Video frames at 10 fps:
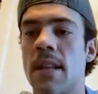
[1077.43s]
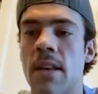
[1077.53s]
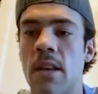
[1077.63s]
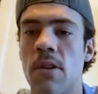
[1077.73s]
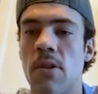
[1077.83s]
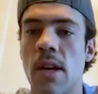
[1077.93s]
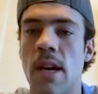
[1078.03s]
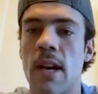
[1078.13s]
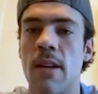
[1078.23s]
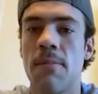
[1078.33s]
I think you
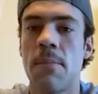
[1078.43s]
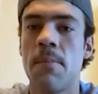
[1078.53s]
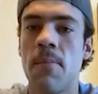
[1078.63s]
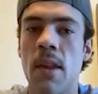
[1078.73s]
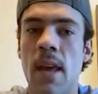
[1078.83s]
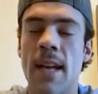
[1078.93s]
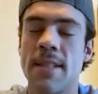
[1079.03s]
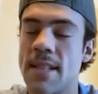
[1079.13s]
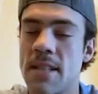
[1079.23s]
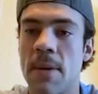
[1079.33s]
can kind of
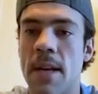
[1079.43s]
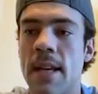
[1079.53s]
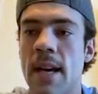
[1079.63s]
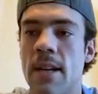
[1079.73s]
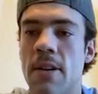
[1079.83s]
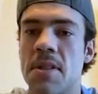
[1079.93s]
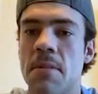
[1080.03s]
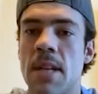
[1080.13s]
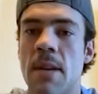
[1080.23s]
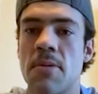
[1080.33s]
anticipate that now
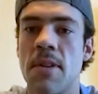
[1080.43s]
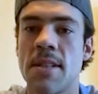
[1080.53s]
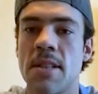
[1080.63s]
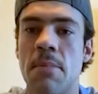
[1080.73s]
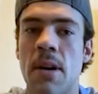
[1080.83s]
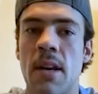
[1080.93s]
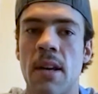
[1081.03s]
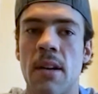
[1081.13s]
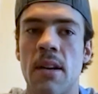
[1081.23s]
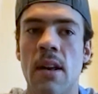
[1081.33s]
sometimes when he has the puck
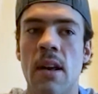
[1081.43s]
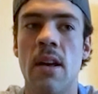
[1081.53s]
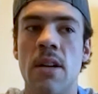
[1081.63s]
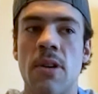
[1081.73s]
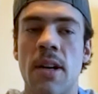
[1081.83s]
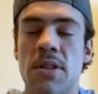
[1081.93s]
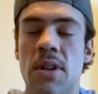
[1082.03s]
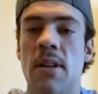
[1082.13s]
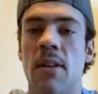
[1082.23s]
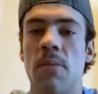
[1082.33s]
and try to
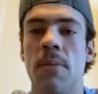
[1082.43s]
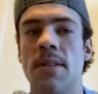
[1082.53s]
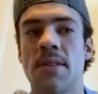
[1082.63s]
cheat a little bit.